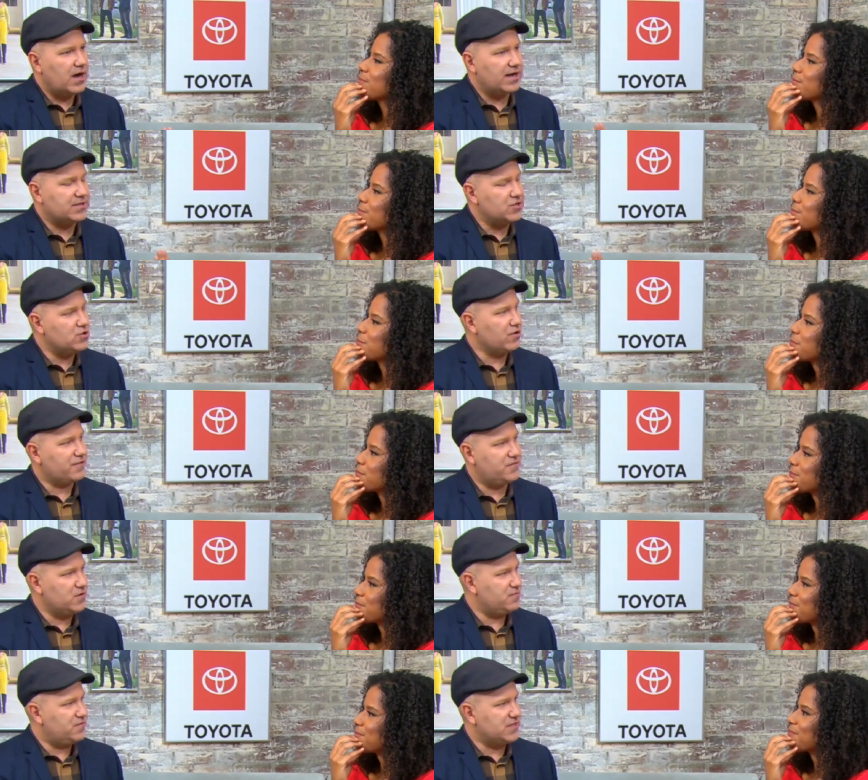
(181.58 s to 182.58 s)
Speaker 1: at the New York
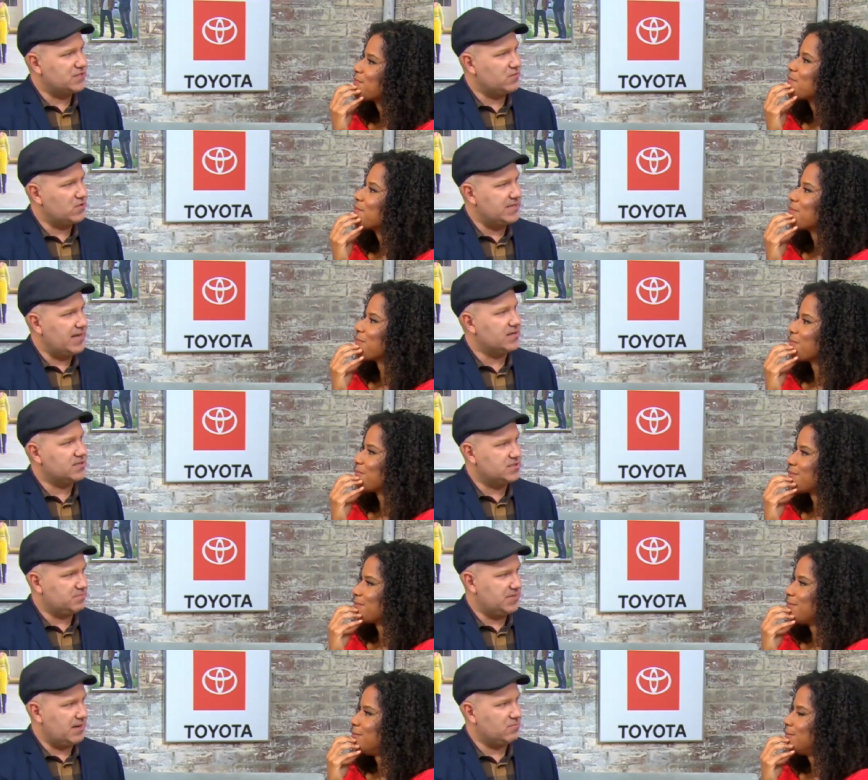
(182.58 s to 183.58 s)
Film Festival at the end of
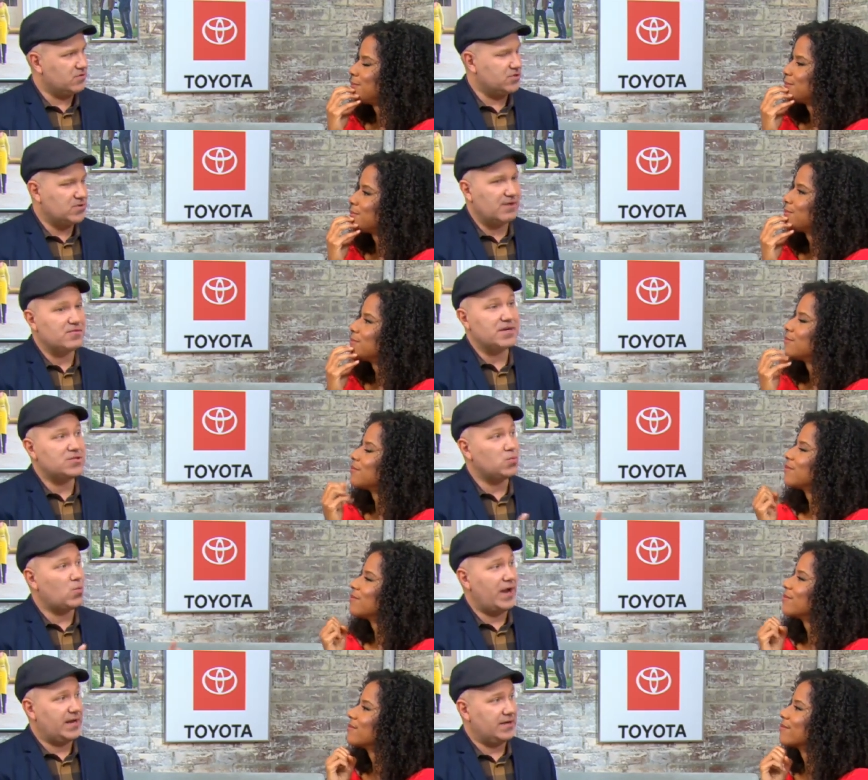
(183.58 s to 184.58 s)
September. So everybody's
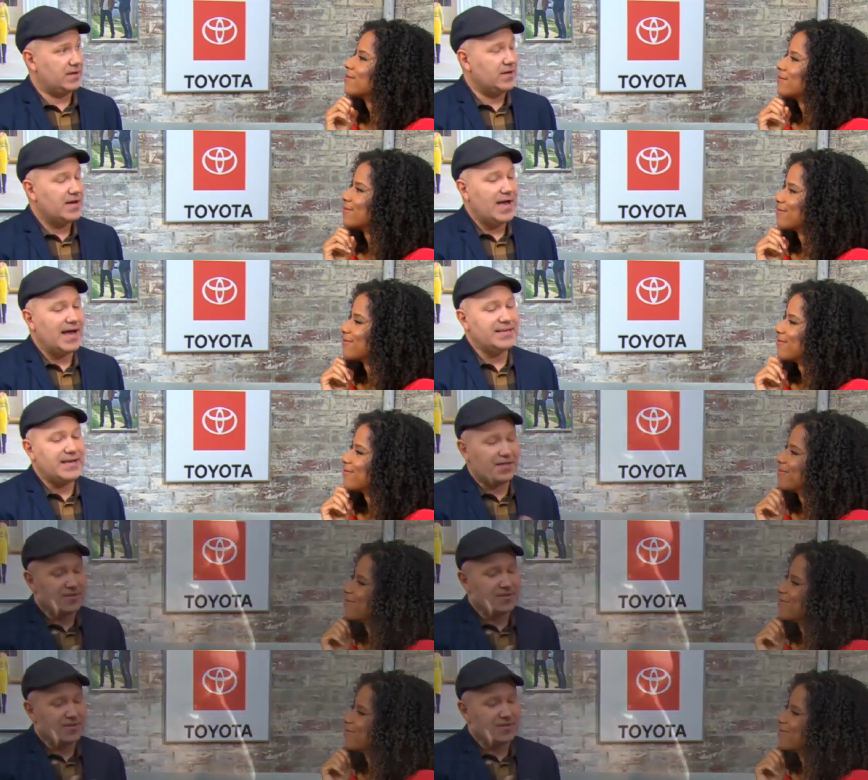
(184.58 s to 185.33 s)
waiting. And yeah,